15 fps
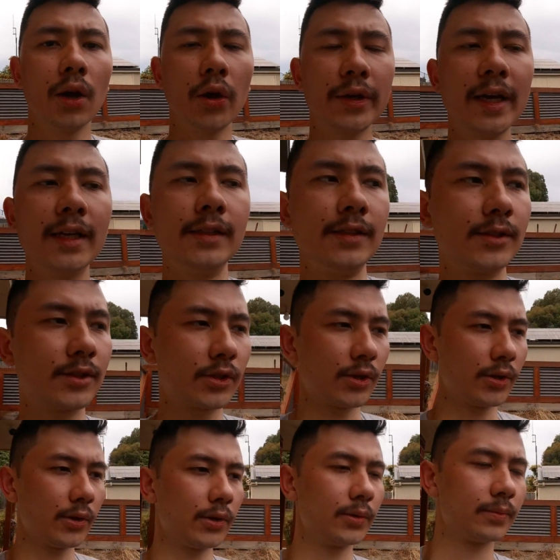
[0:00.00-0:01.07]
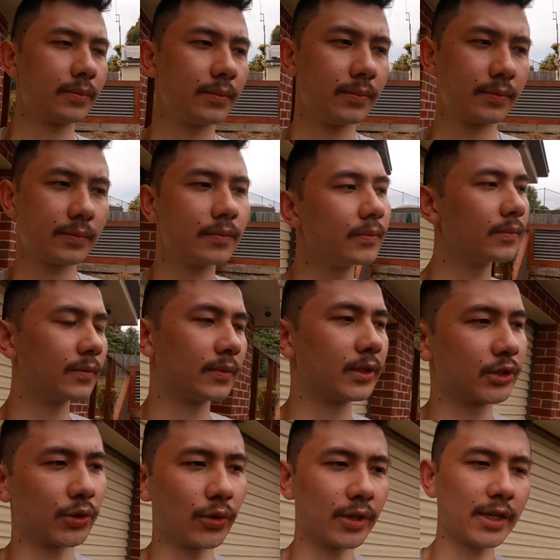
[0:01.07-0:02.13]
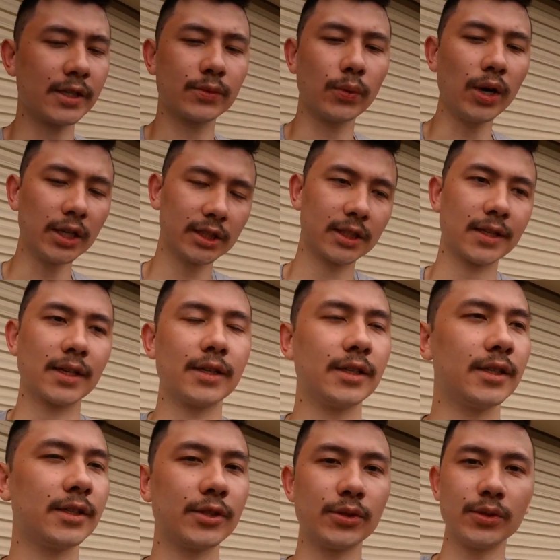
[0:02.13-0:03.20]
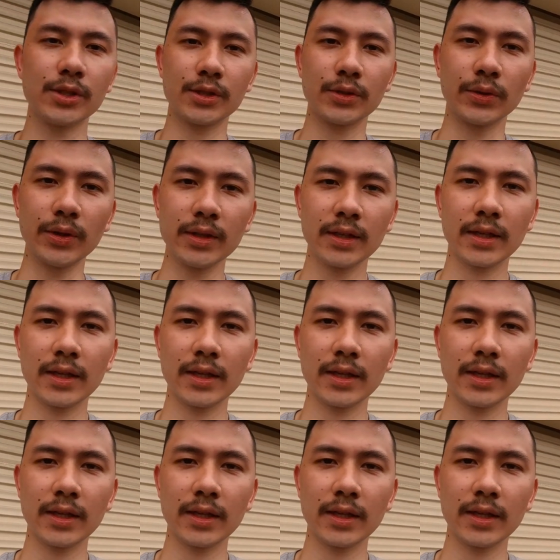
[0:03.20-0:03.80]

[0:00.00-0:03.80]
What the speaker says: Okay, so Soarer is washed, as you just saw.